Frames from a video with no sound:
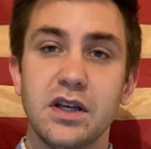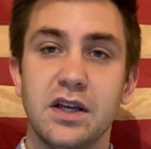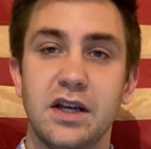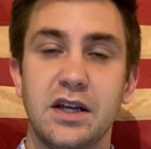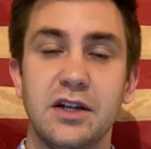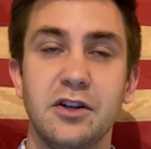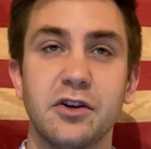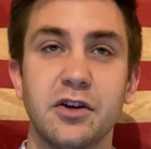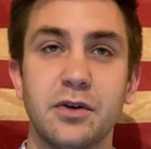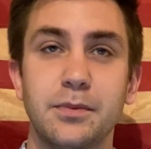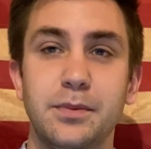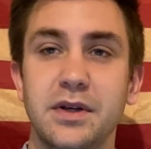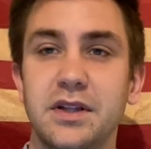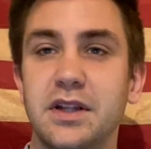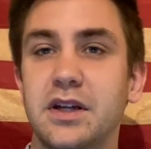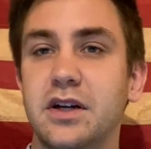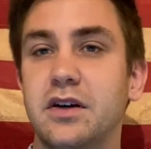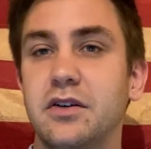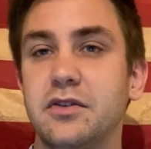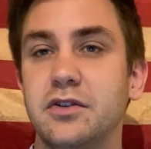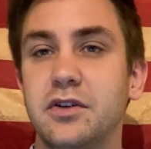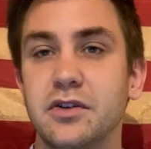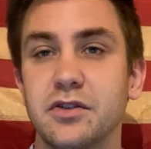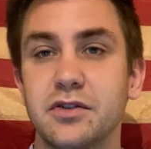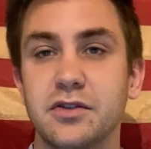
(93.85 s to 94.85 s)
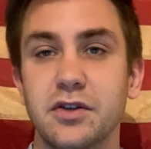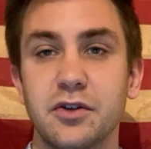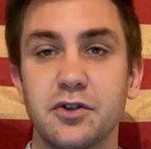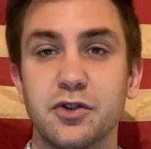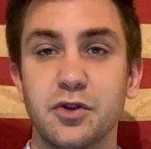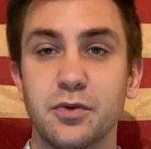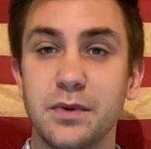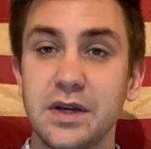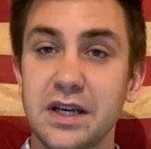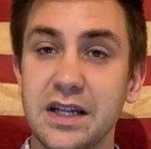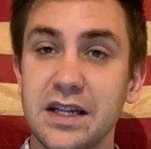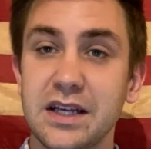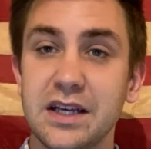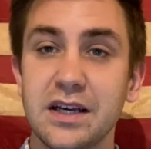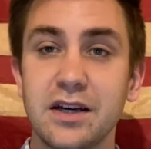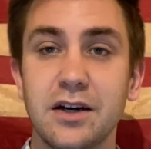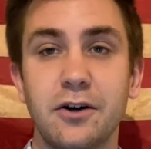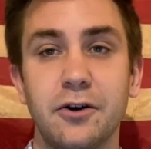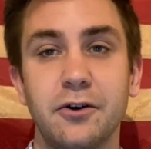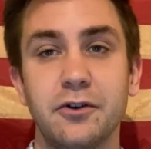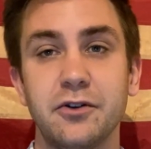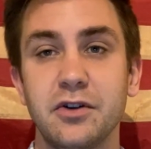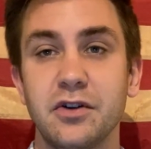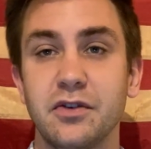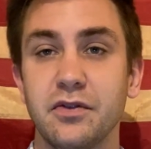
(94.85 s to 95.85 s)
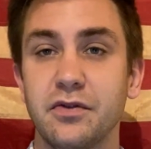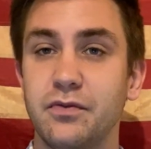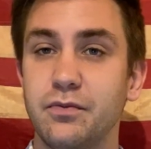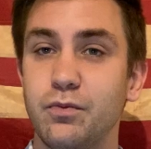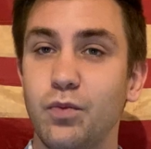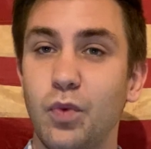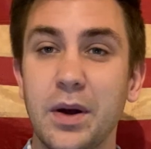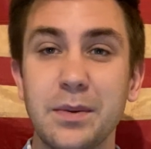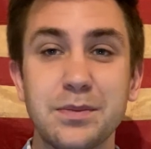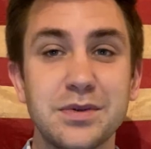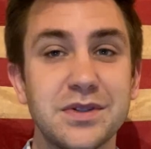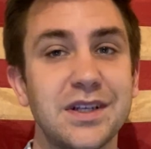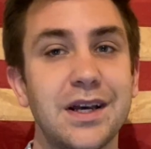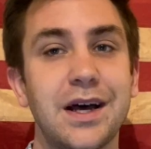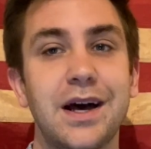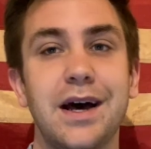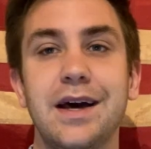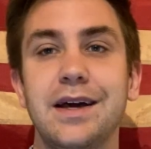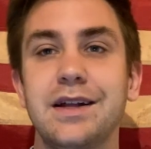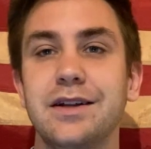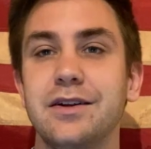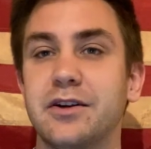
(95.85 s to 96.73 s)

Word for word: And you're gonna put that on your social media, on your website,